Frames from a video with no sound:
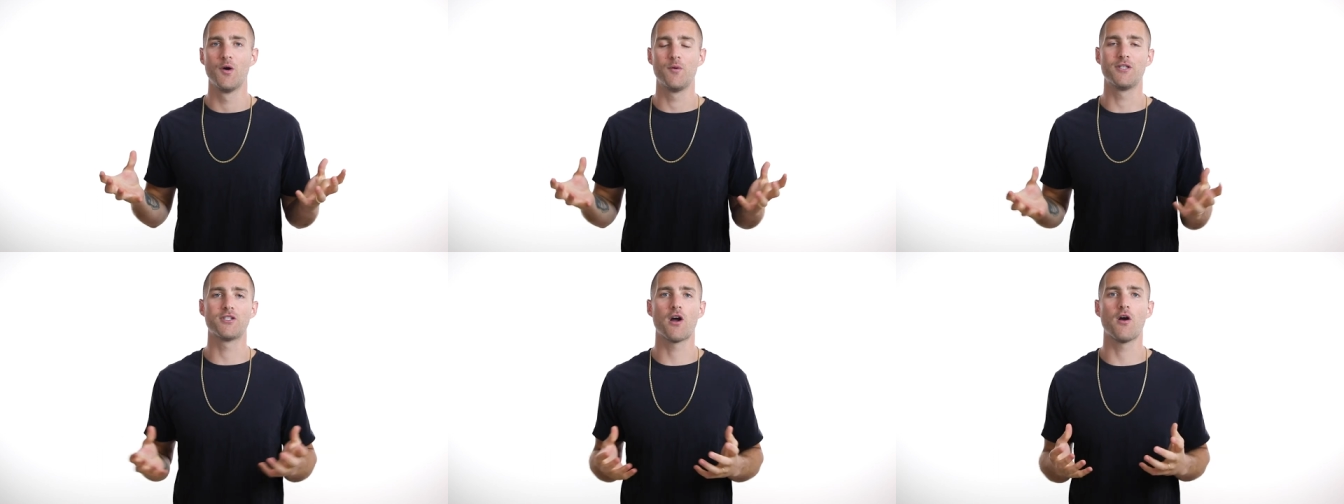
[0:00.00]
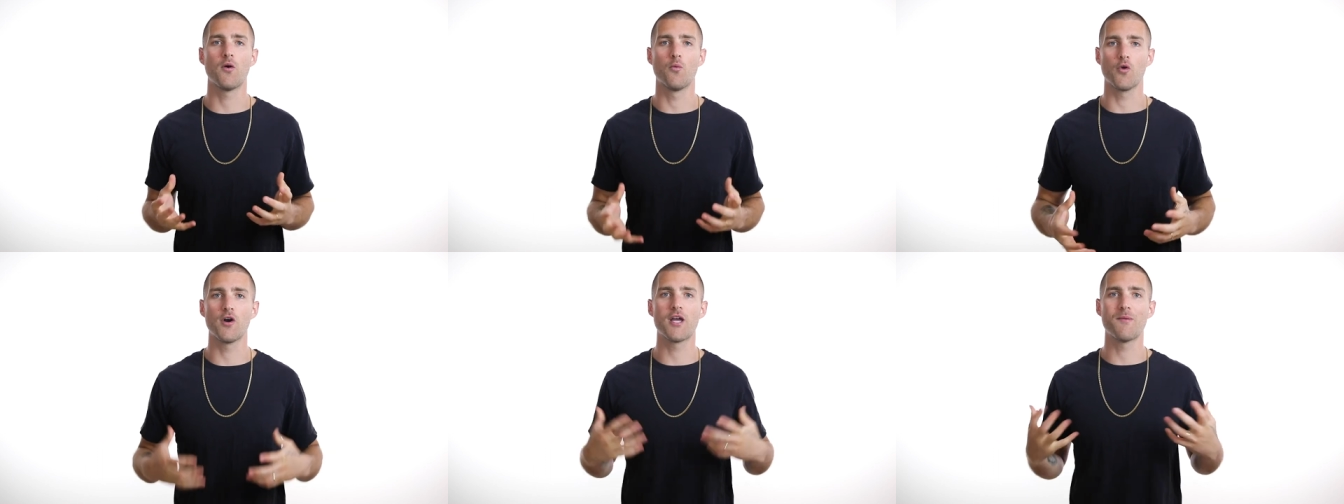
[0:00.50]
We start
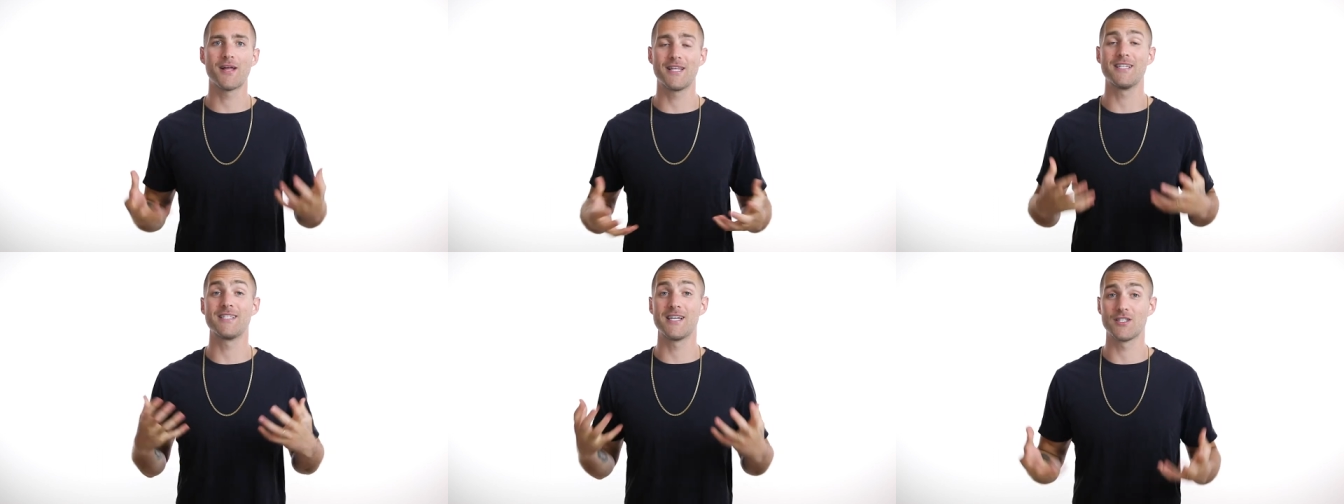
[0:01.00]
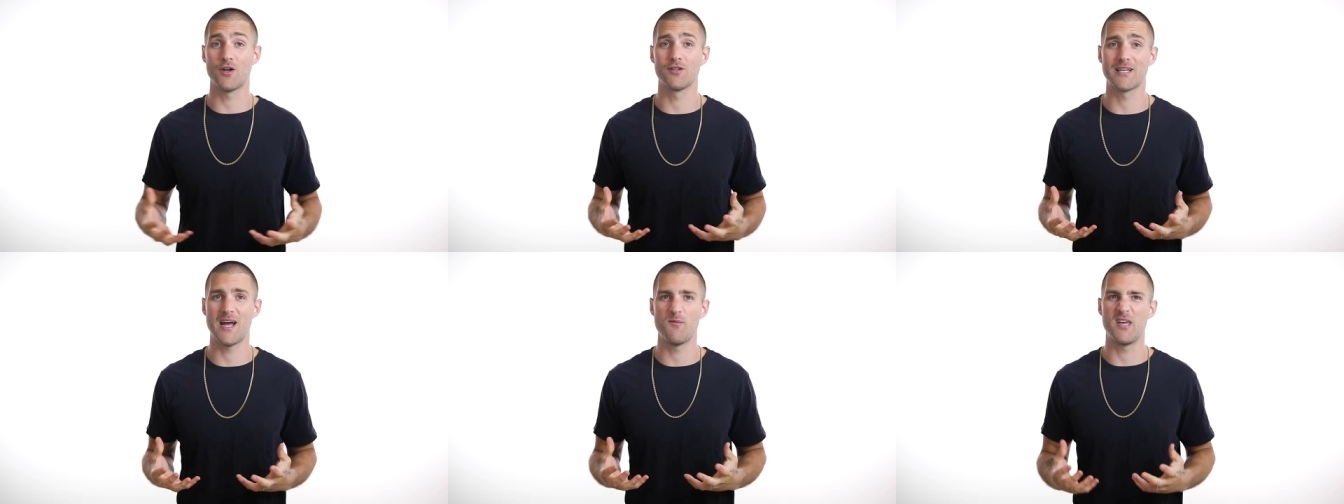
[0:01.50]
worrying about these things all
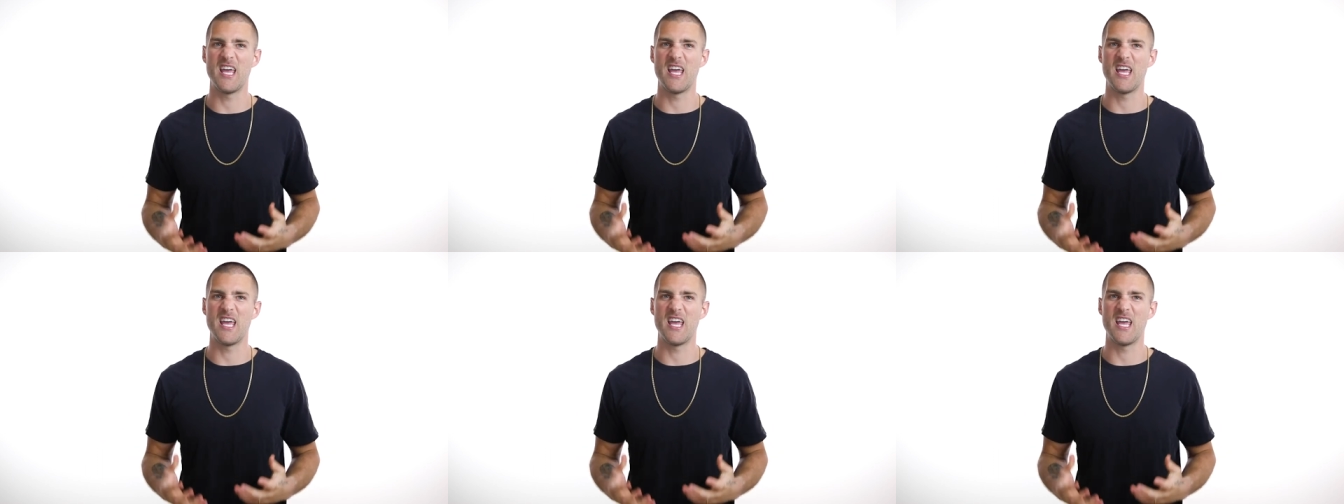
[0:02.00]
the time.